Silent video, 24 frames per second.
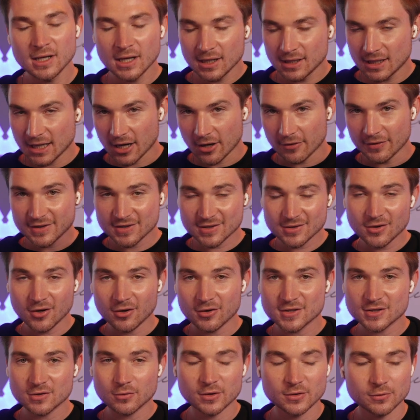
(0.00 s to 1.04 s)
Now, this one
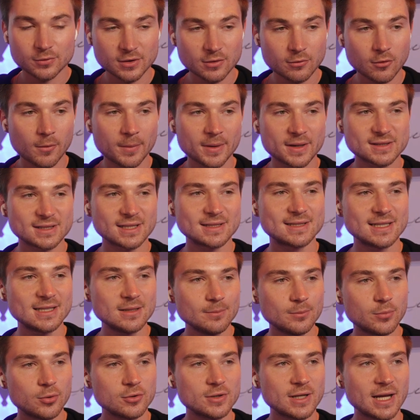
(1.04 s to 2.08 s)
also worked really well because I didn't
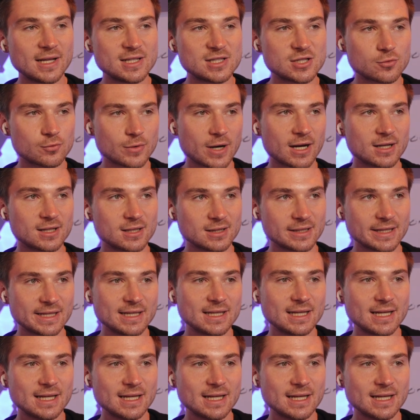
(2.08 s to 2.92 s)
put a direct link